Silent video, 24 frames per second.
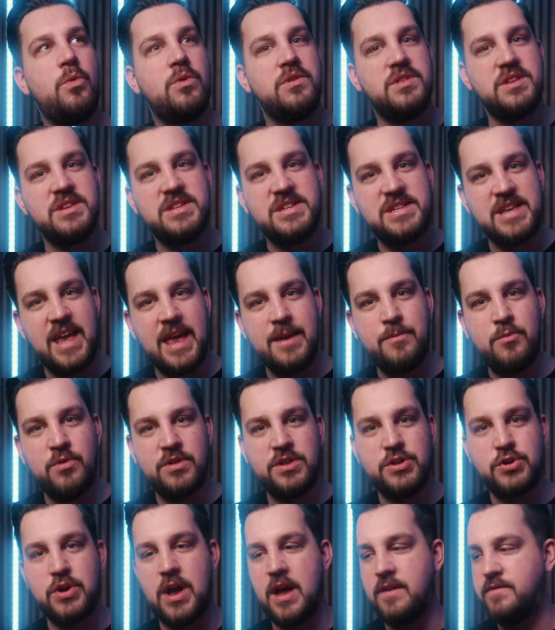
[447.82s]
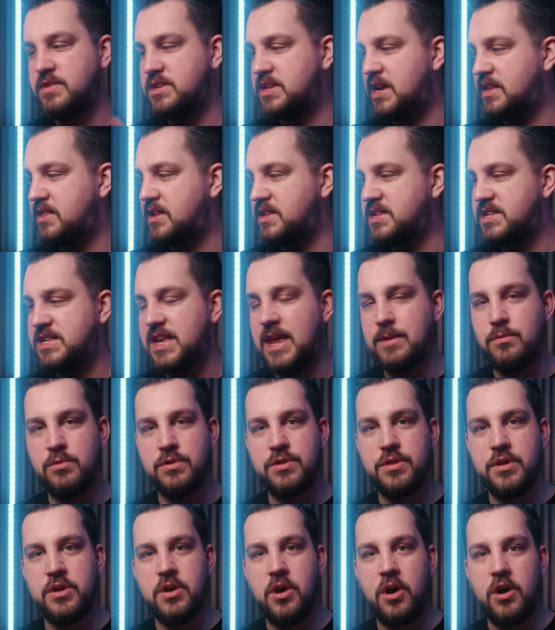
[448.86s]
were the same with Travis and then same
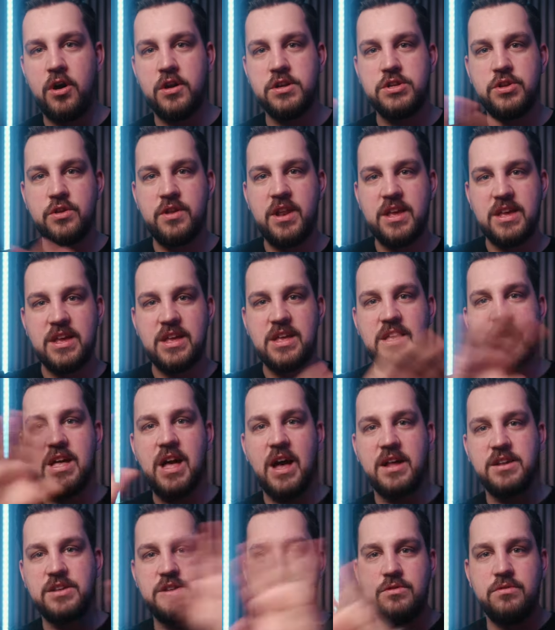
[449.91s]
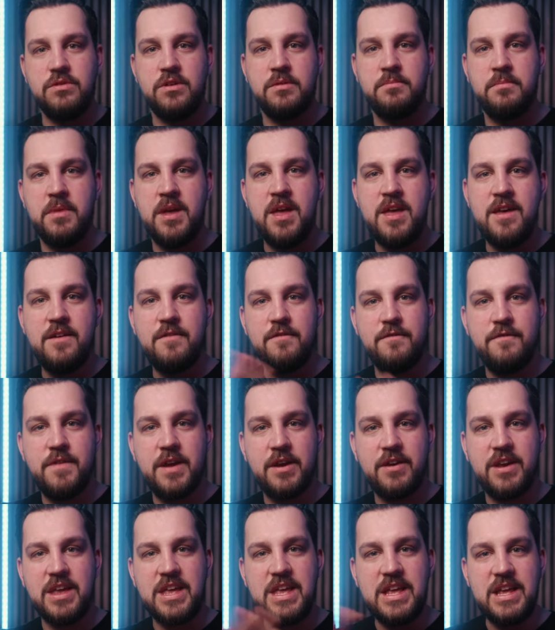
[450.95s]
with the car, so that I could cut to them
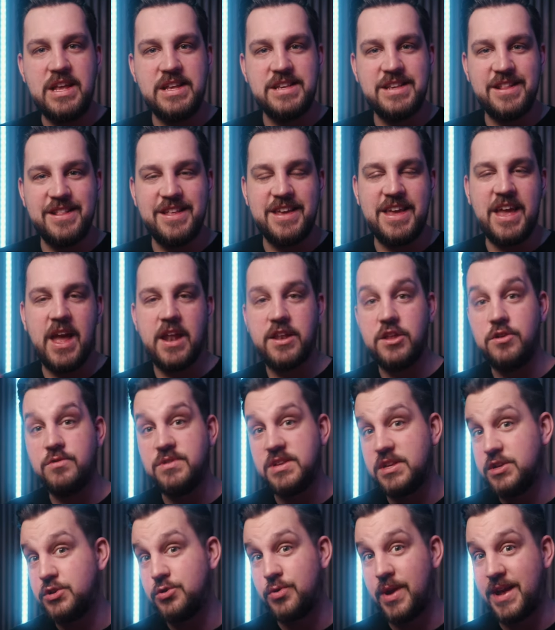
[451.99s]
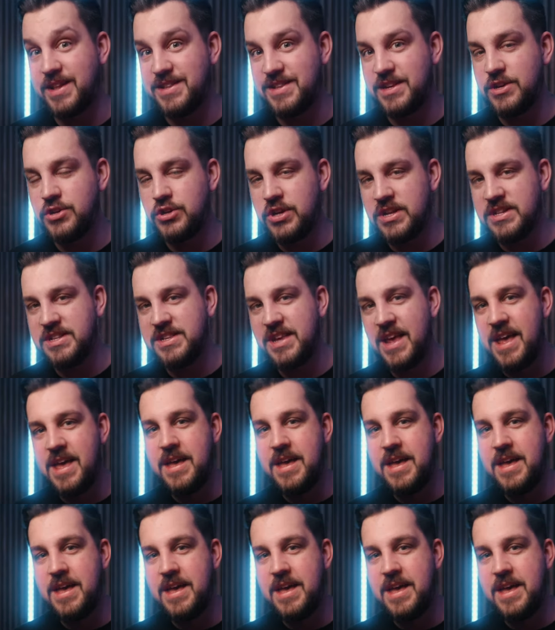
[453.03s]
very easily and use as transitions.